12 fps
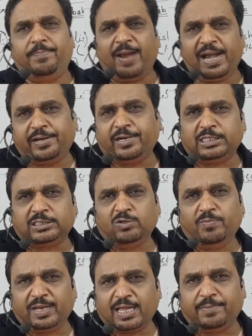painters who
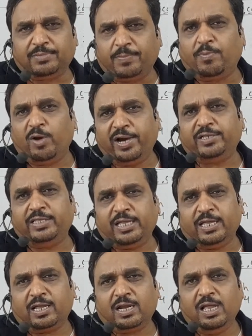became the poet
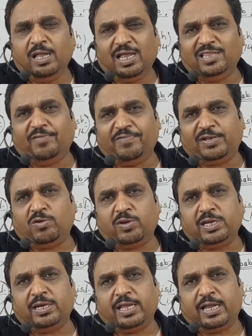there in the
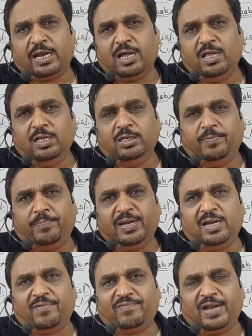Victorian era.
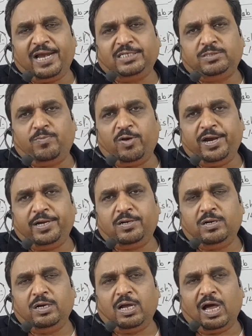Pre-Raphaelites
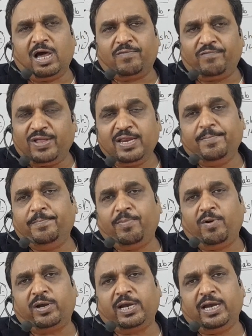poets are very
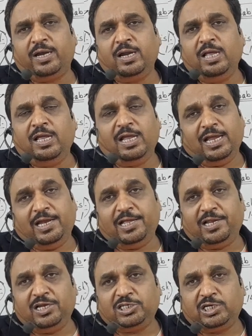important in
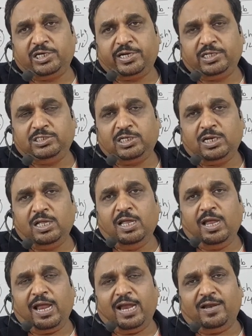English literature,
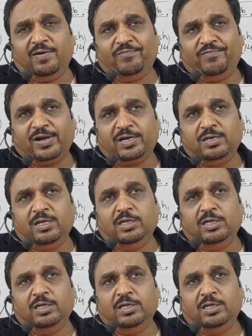and in fact